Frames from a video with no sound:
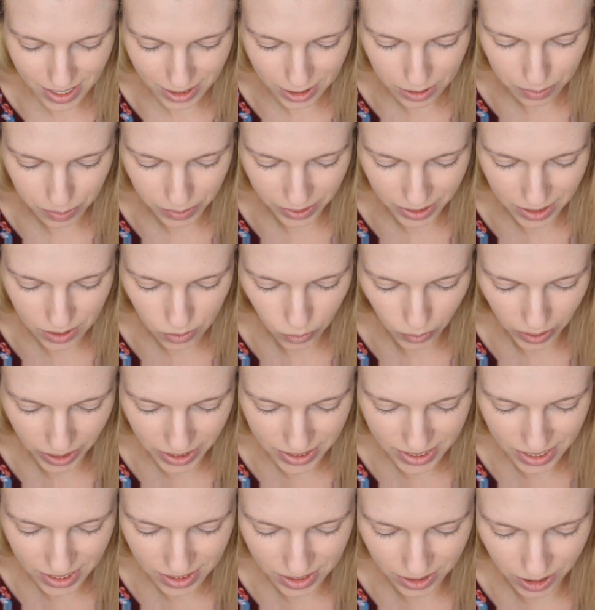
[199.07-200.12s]
that explains why
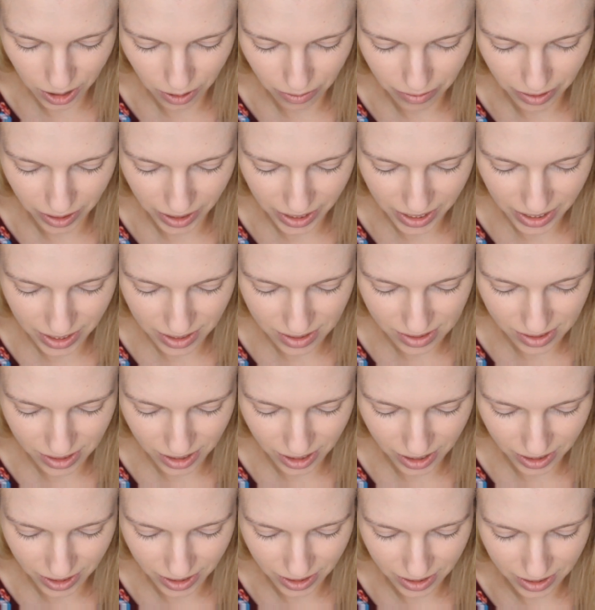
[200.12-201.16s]
I tend to go very easy
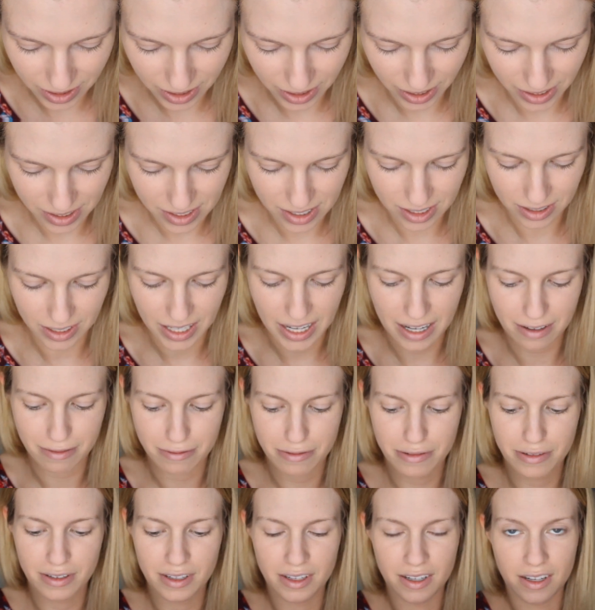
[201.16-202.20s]
on it, and I still have